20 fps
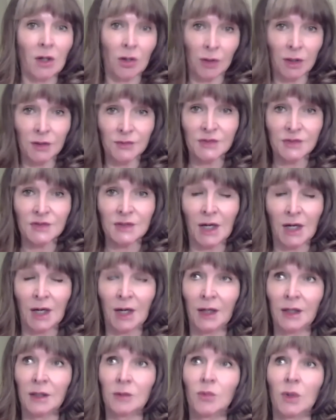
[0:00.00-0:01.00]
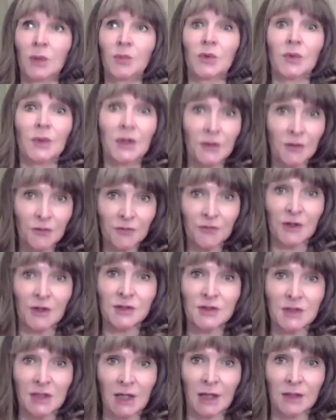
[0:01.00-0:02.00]
our own sign, when we're in the
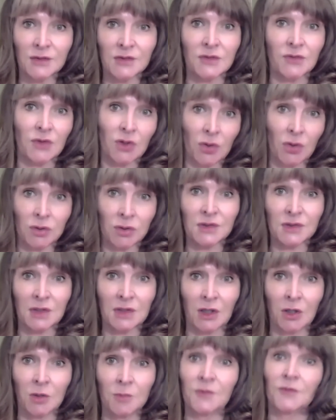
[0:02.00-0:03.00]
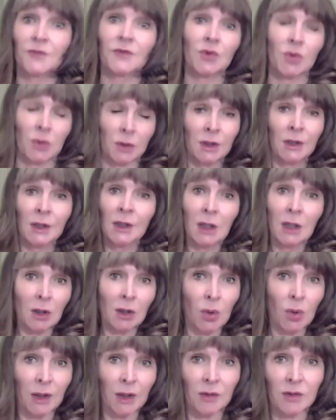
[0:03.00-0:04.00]
first house of the horoscope, if you've got
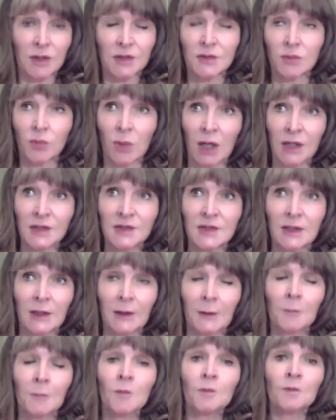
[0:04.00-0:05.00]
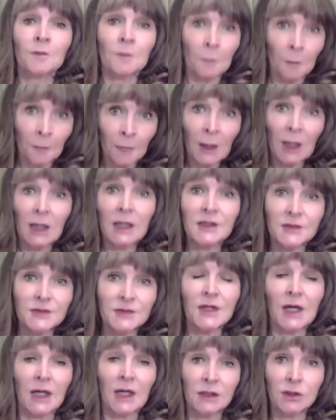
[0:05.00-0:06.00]
Aquarius rising,
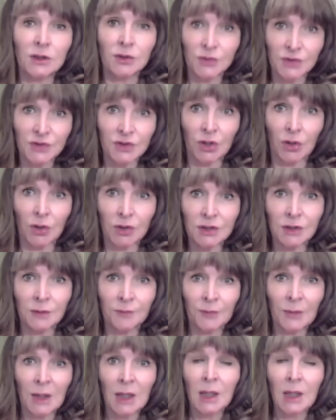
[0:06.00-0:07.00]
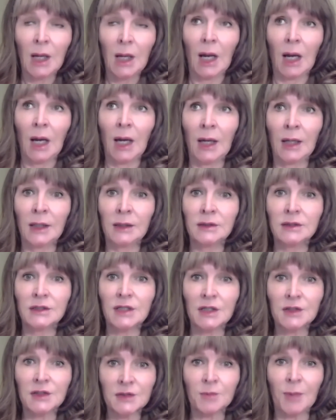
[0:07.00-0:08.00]
it's that new start. And
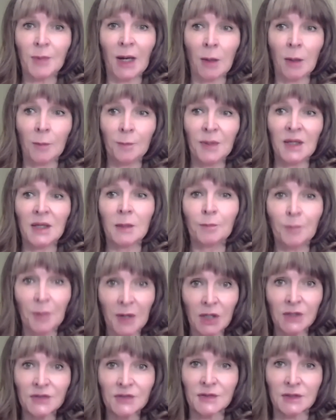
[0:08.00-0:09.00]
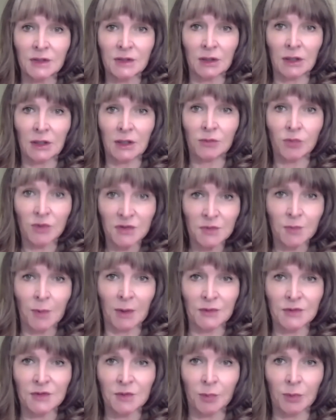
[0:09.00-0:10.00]
it's about being personally
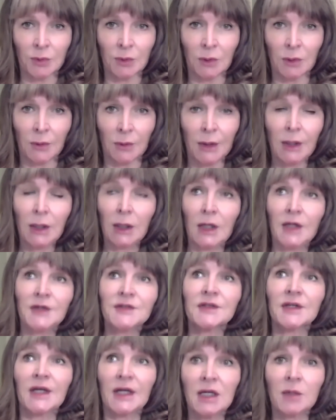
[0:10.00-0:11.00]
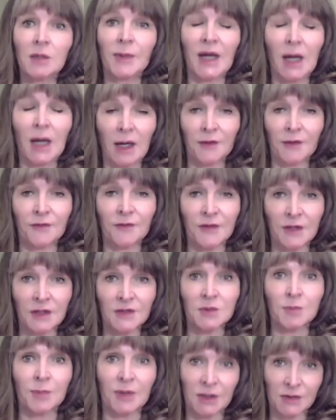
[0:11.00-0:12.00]
responsible. It's getting behind
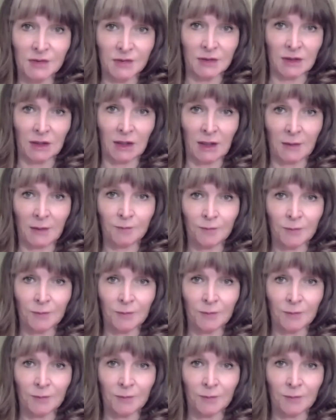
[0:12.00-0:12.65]
things personally.